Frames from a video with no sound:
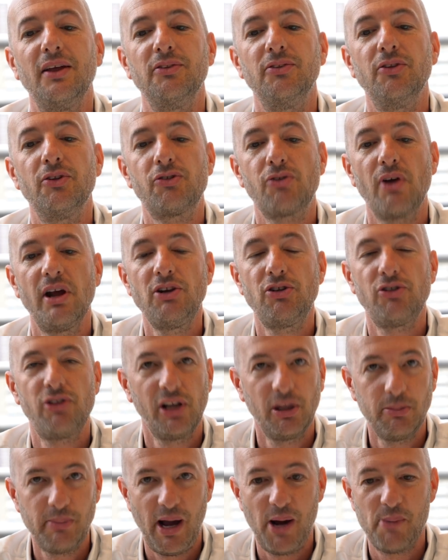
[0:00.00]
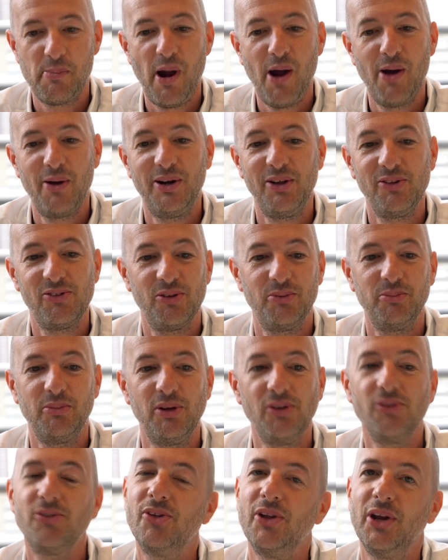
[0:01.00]
The strange thing about Peronism
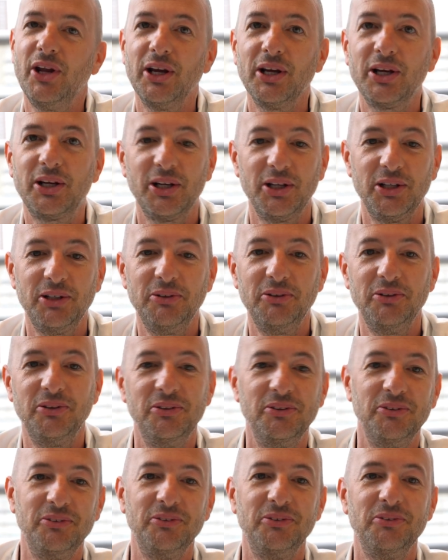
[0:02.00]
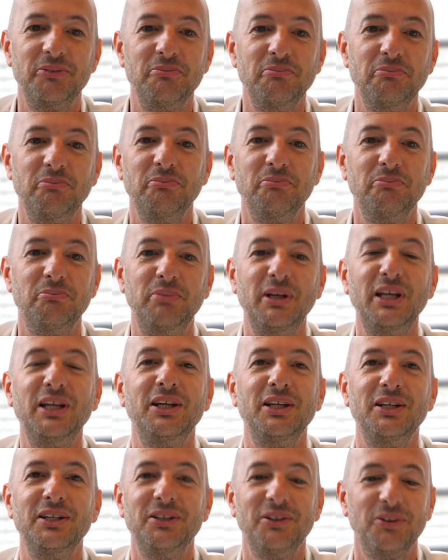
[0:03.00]
is that it can
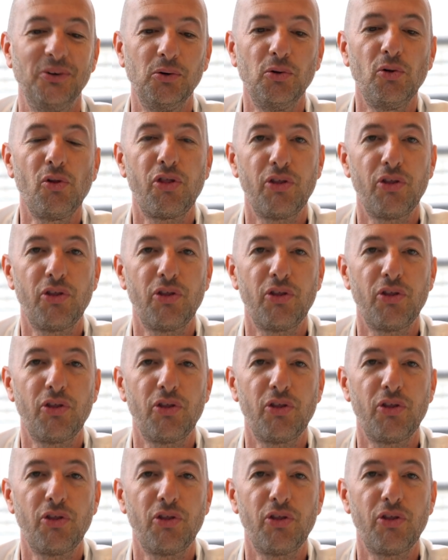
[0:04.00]
be all